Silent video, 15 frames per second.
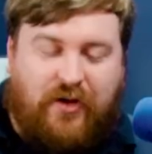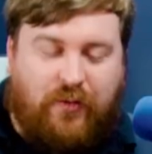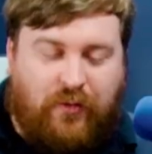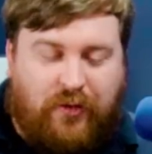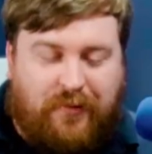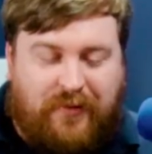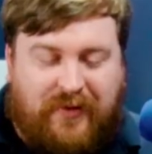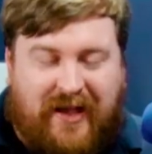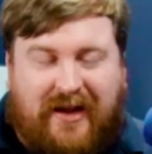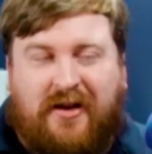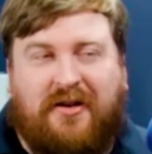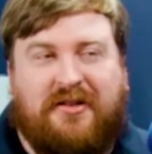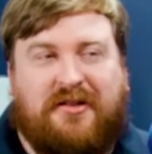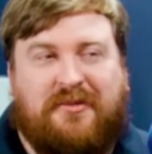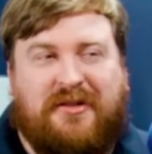group that
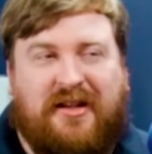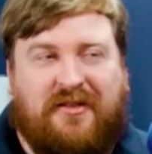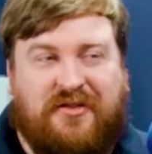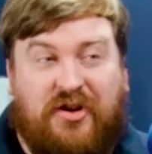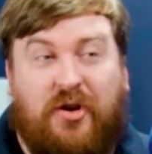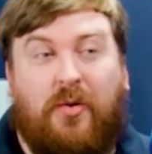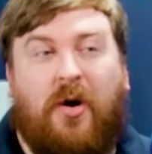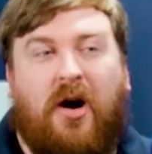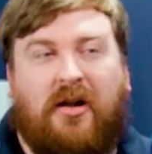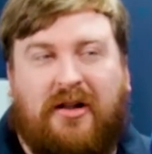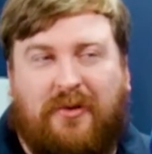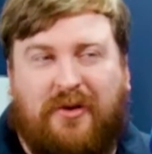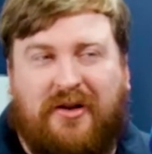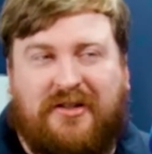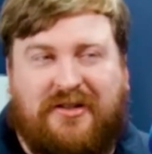calls themselves New
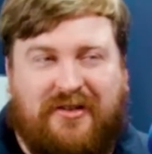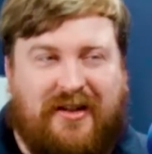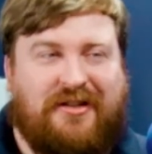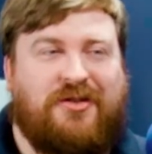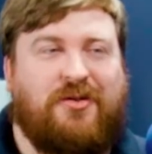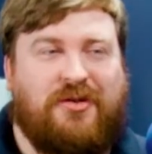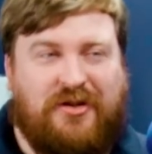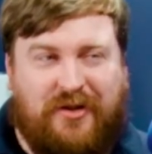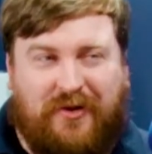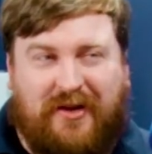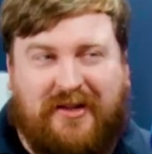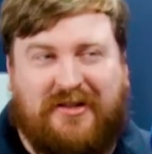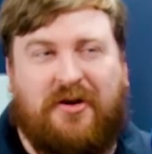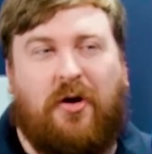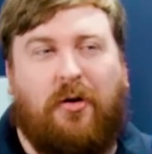Hollywood, so like George
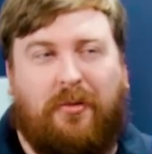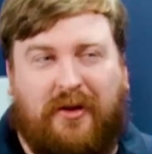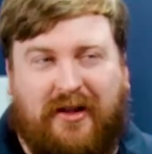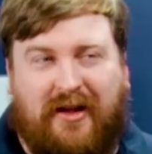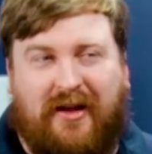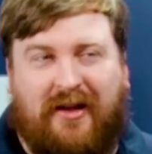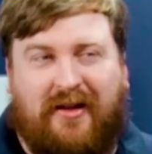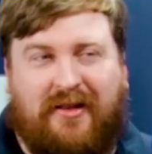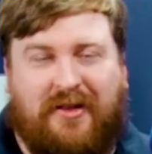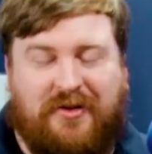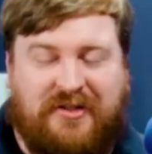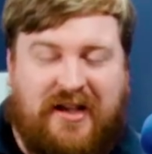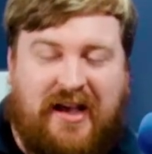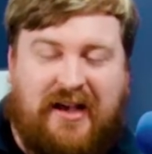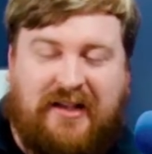Lucas, Coppola,
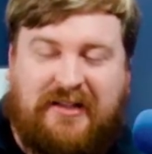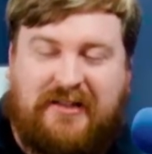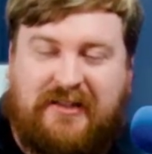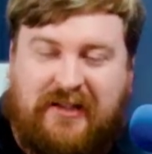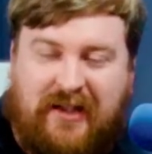those guys,